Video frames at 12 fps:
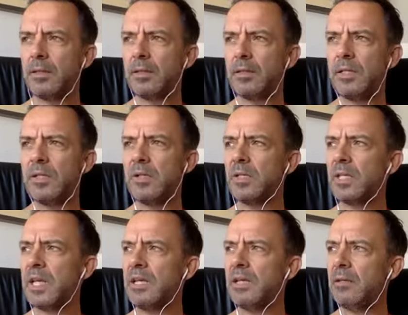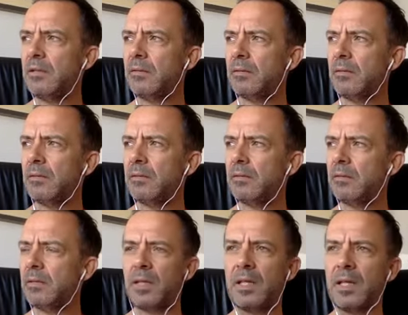Didn't you say
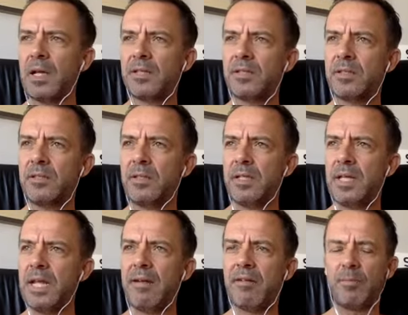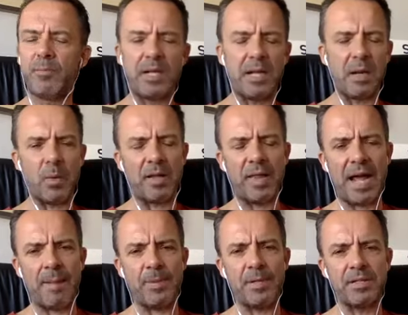that the last year had been like one of the
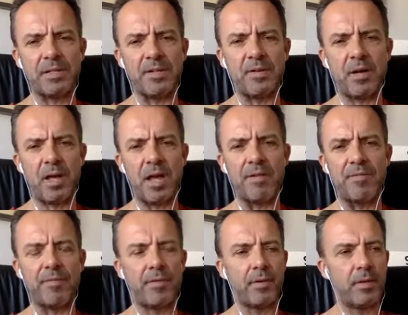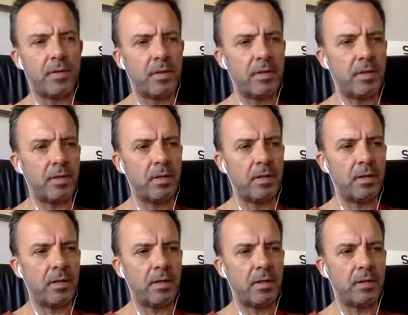happiest in your life?
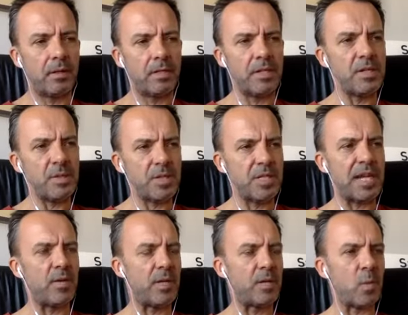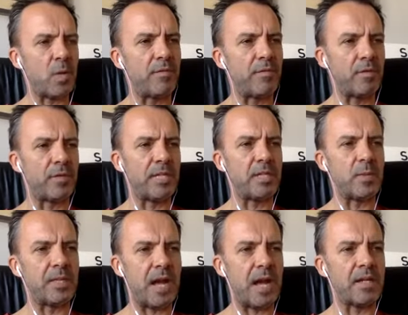Didn't you say all those wonderful things we'd
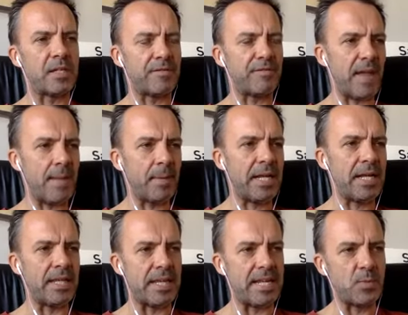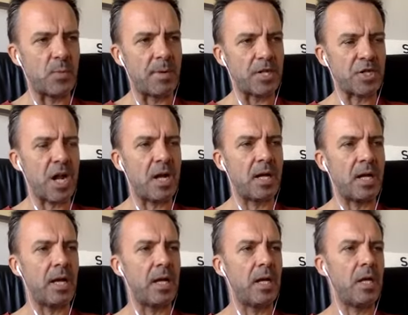done as a family? The kids were much younger.